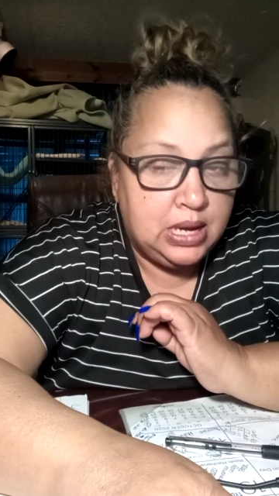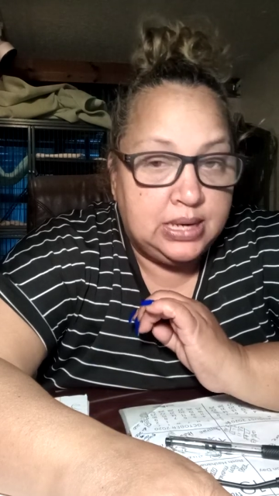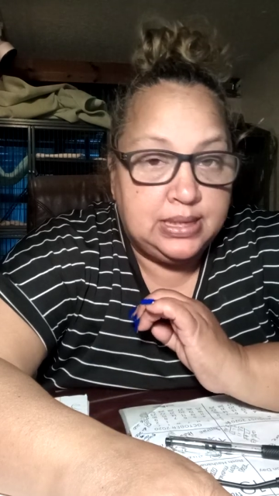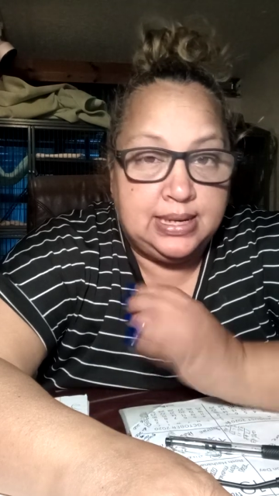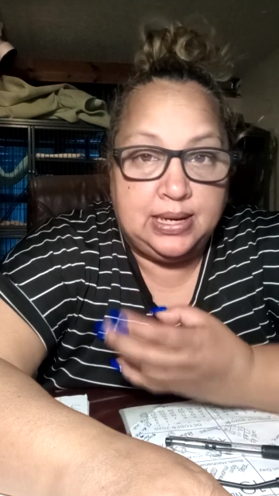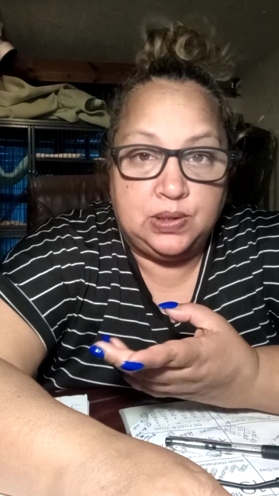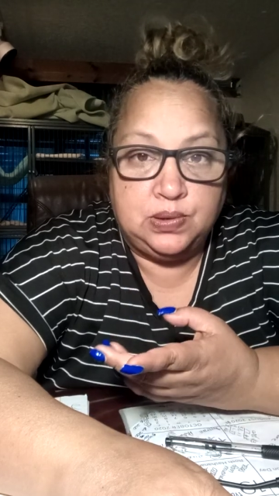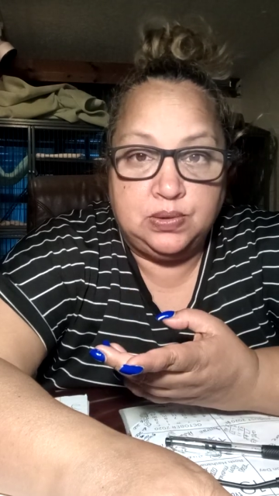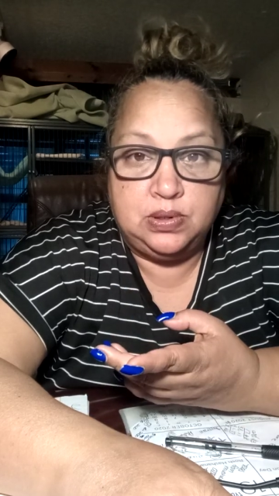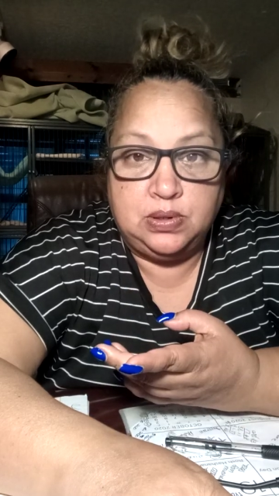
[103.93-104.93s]

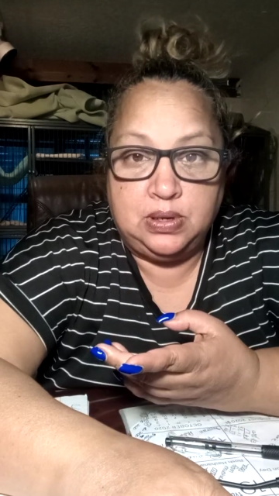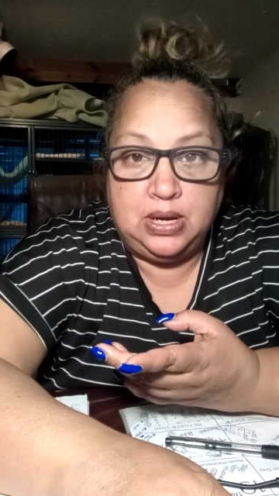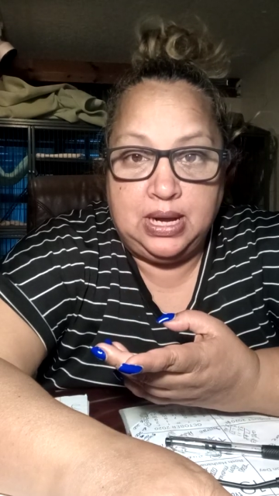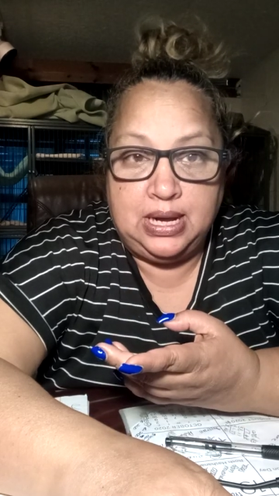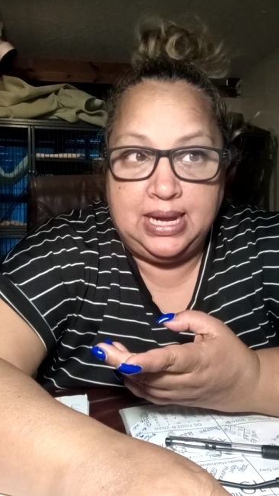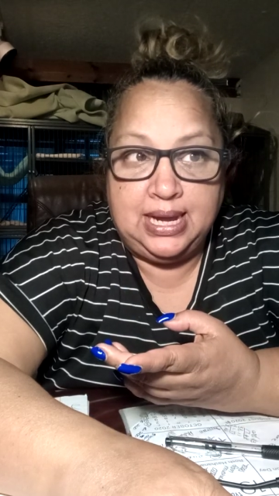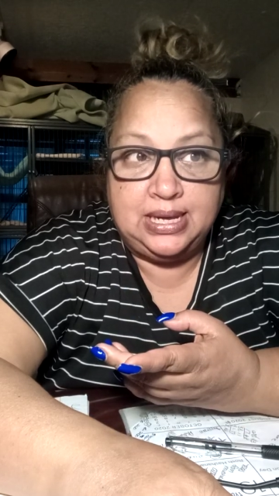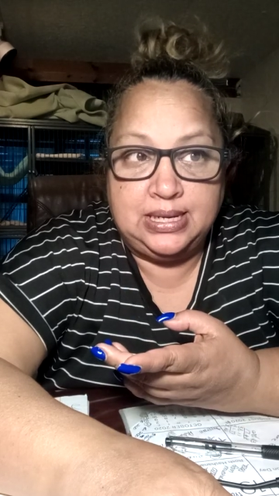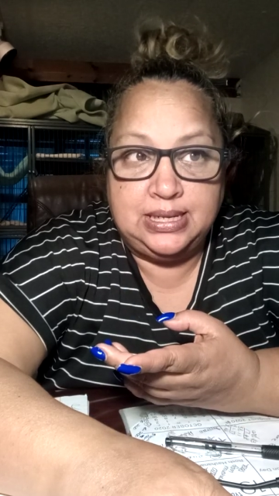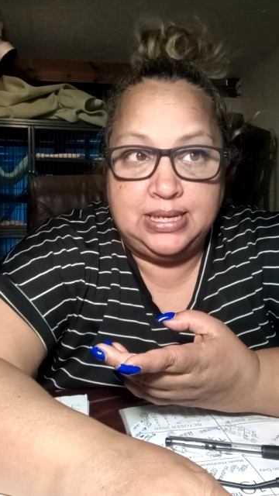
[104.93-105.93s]
Now,
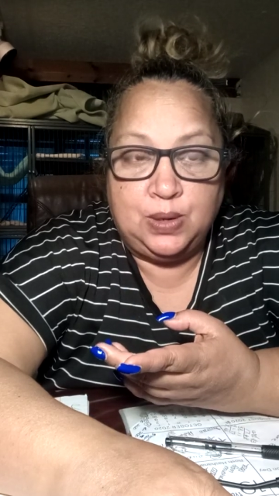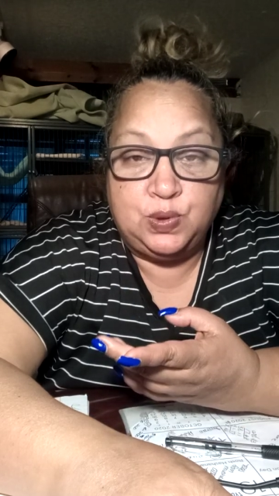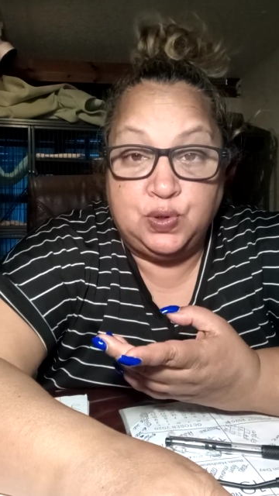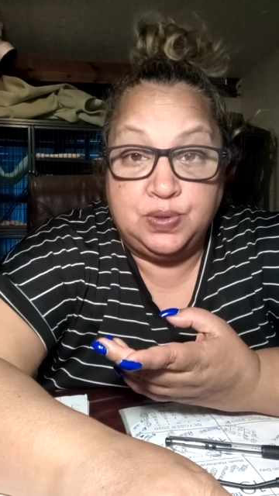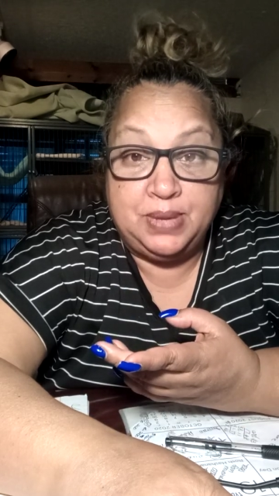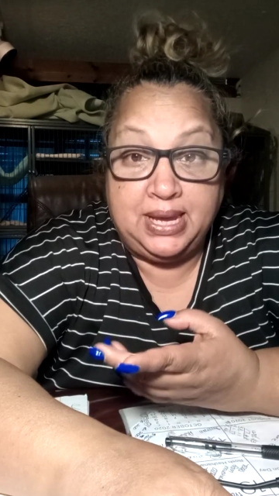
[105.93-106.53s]
I was using my